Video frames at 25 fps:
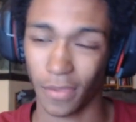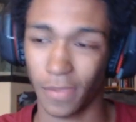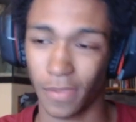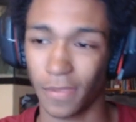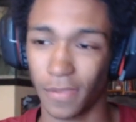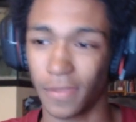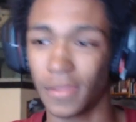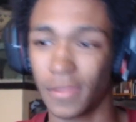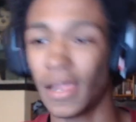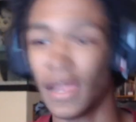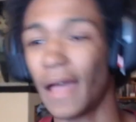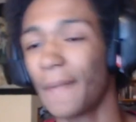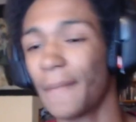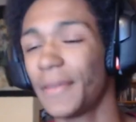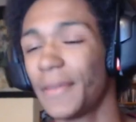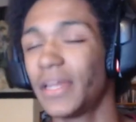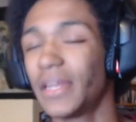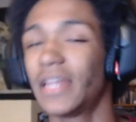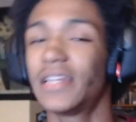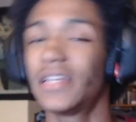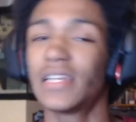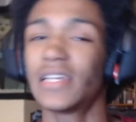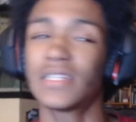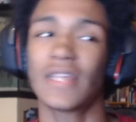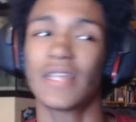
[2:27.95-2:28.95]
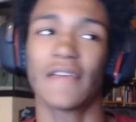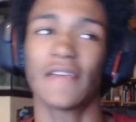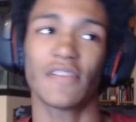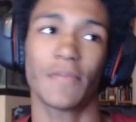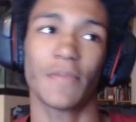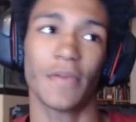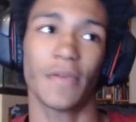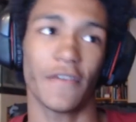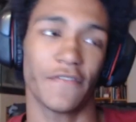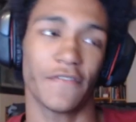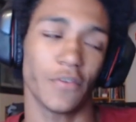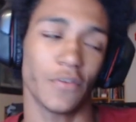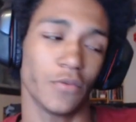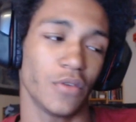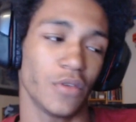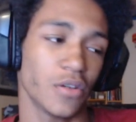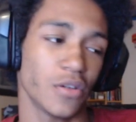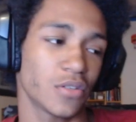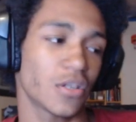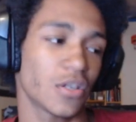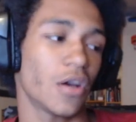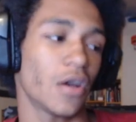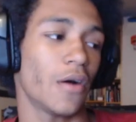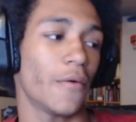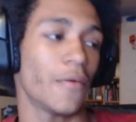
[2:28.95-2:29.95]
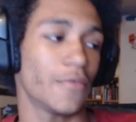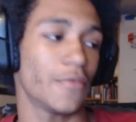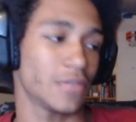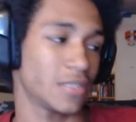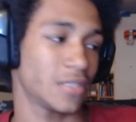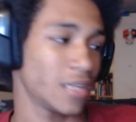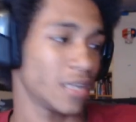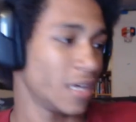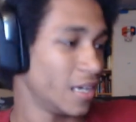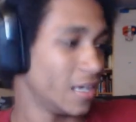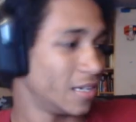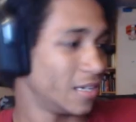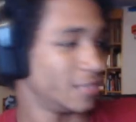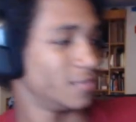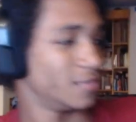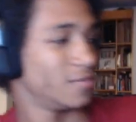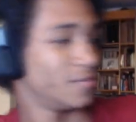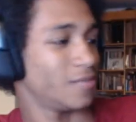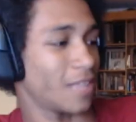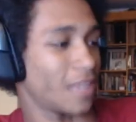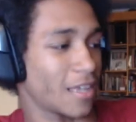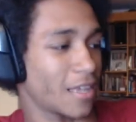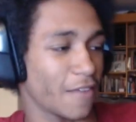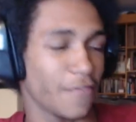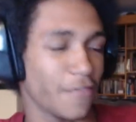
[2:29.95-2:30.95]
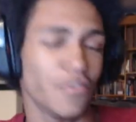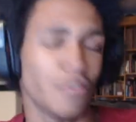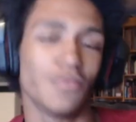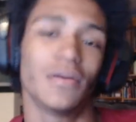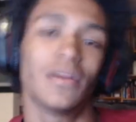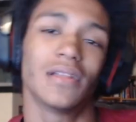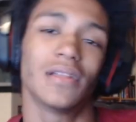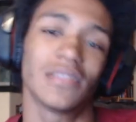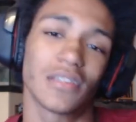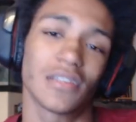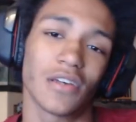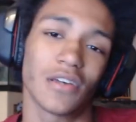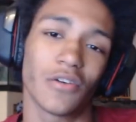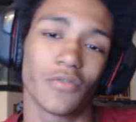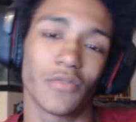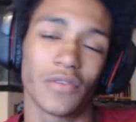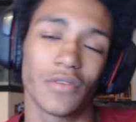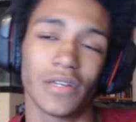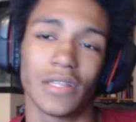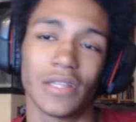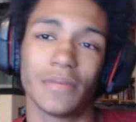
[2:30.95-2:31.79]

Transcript: I mean, it doesn't have to be a few years ago. It was like a few months ago, really.